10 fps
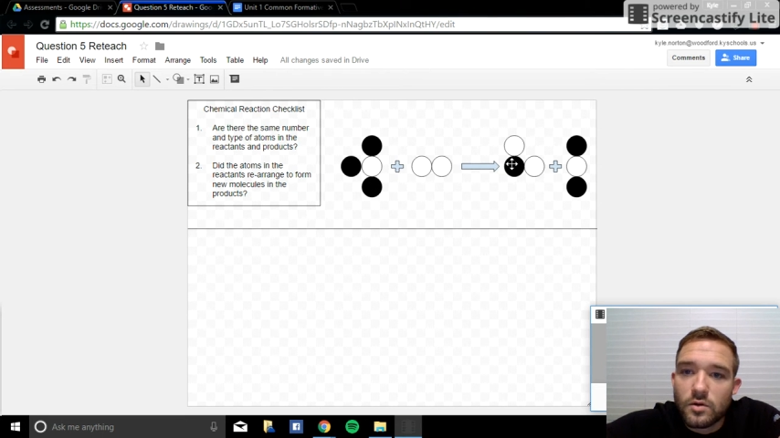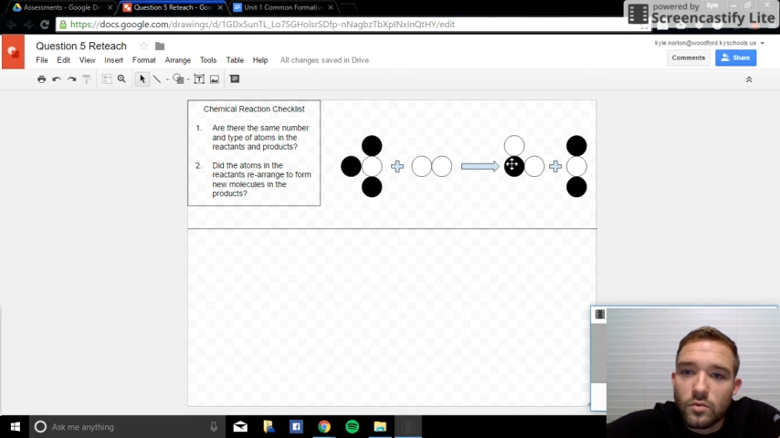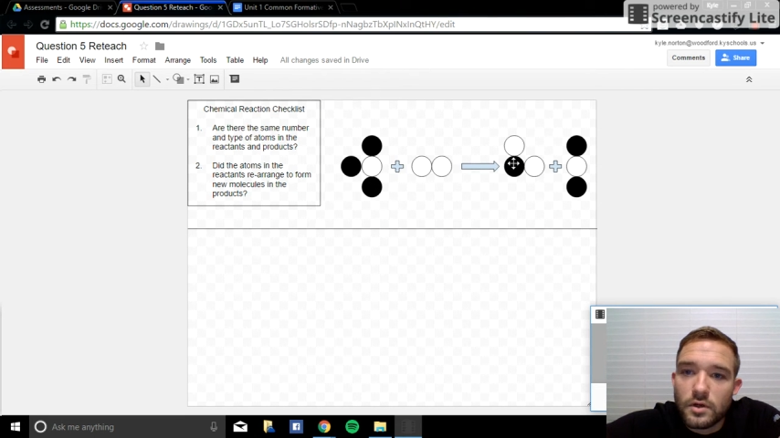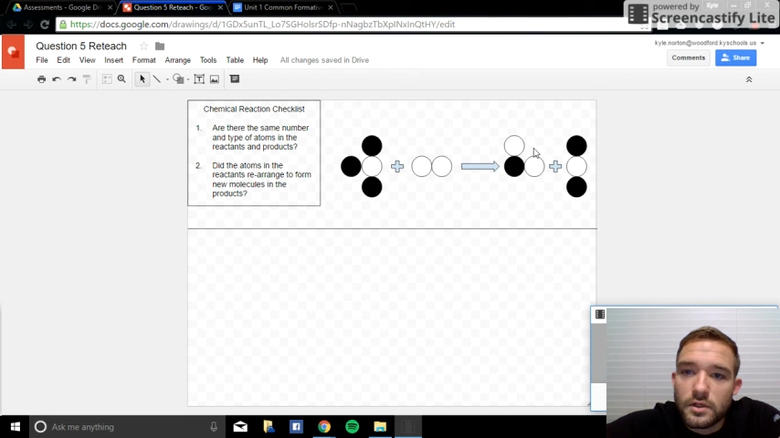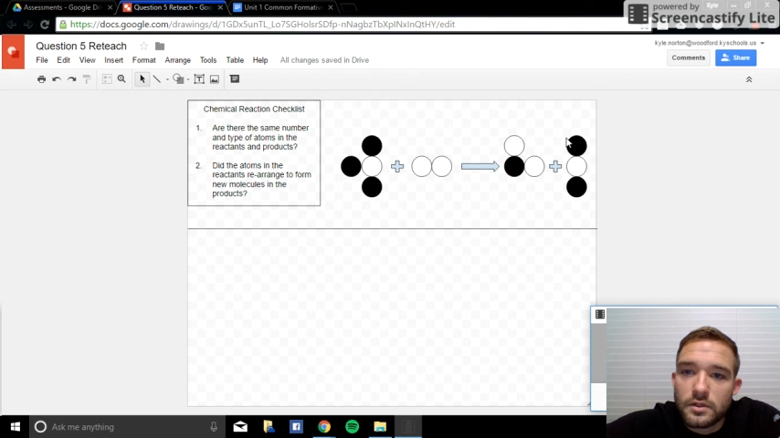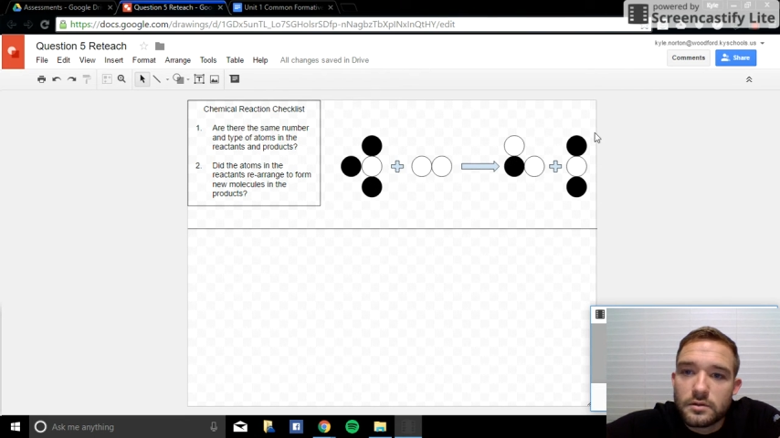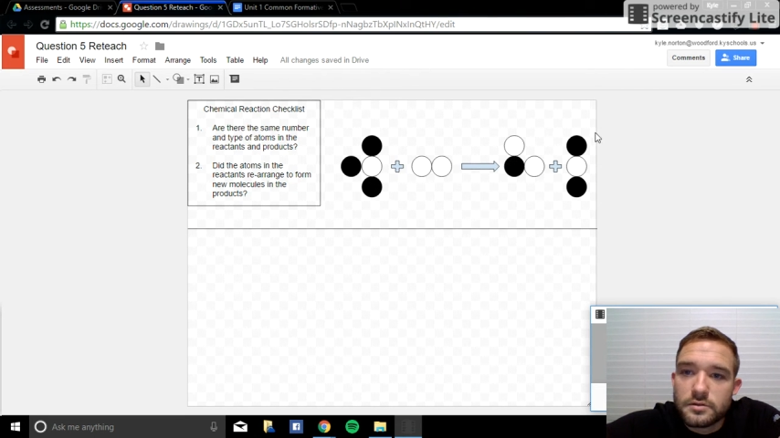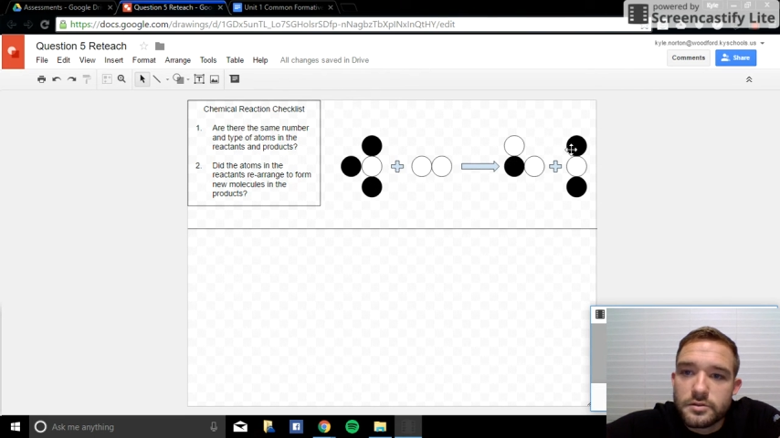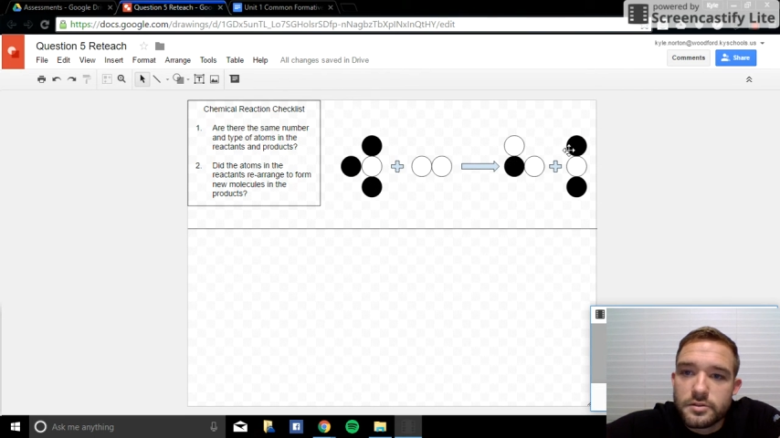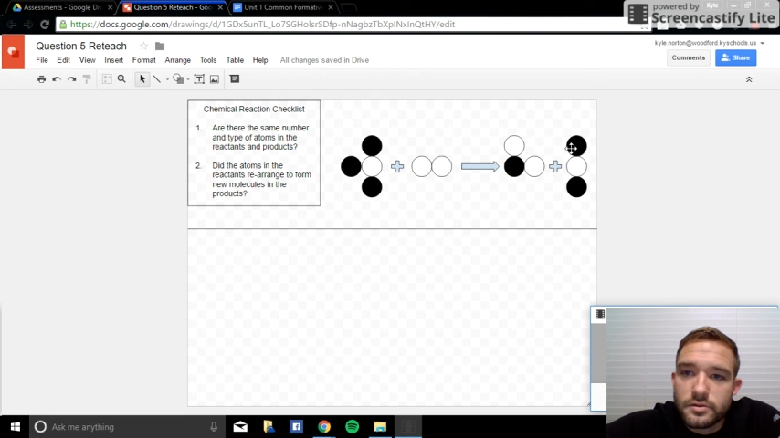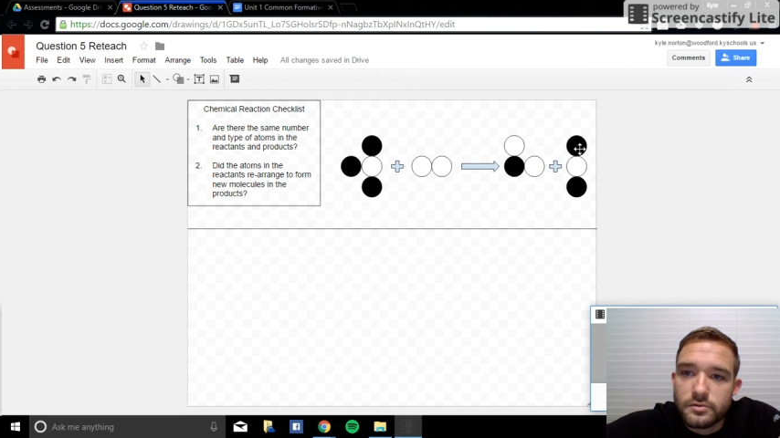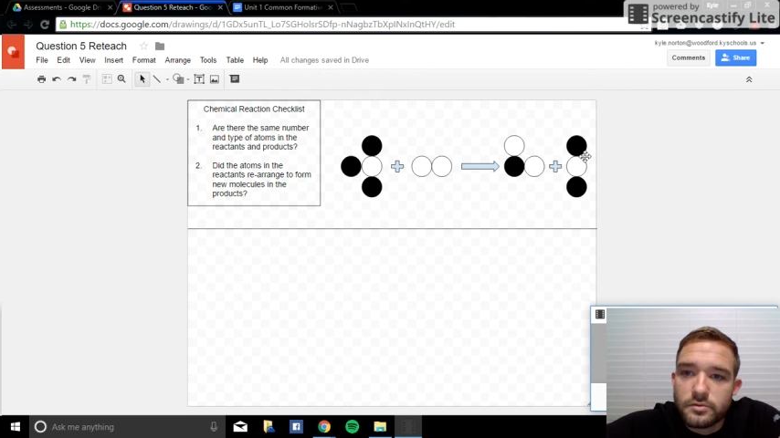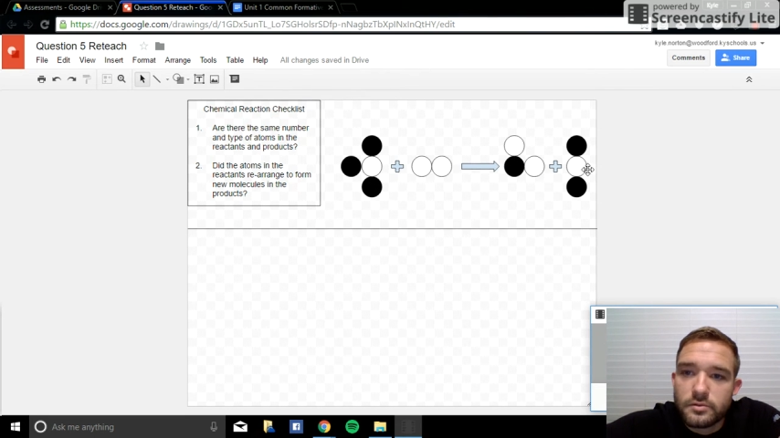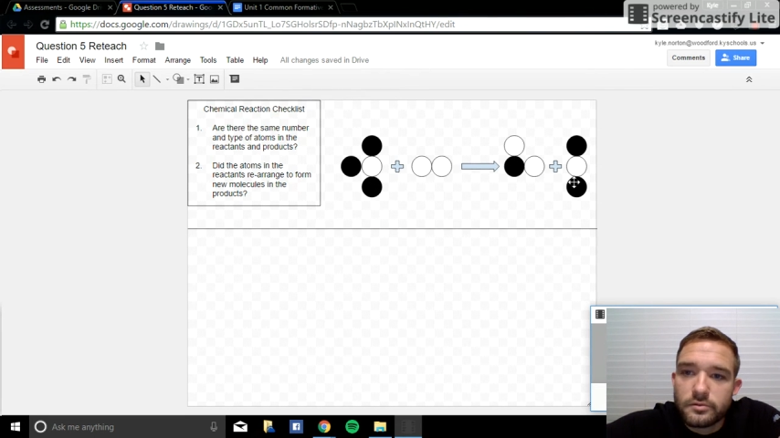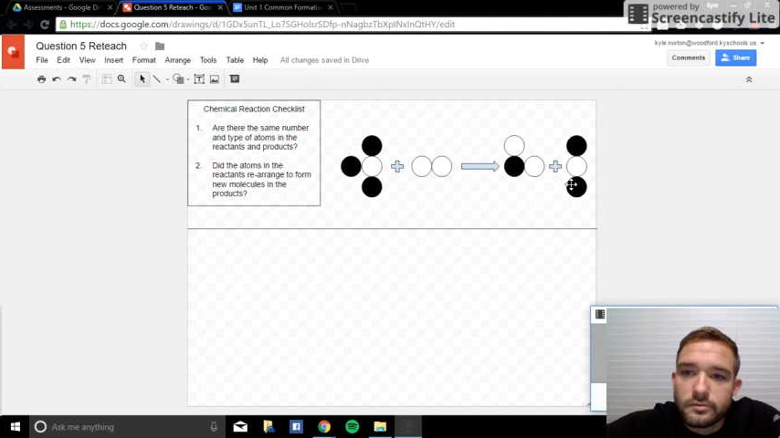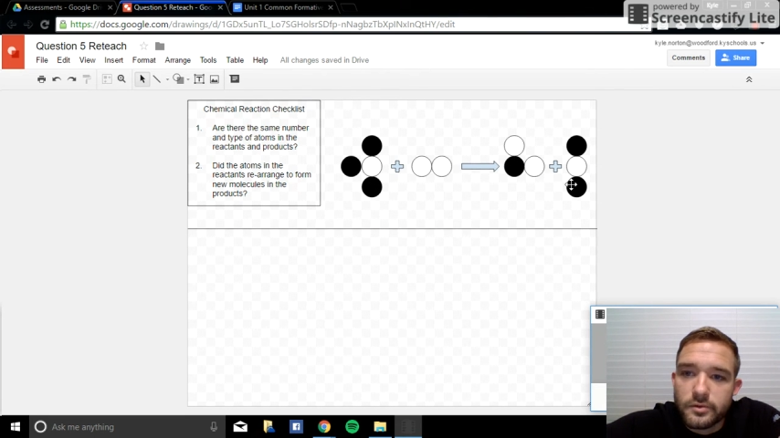1, 2,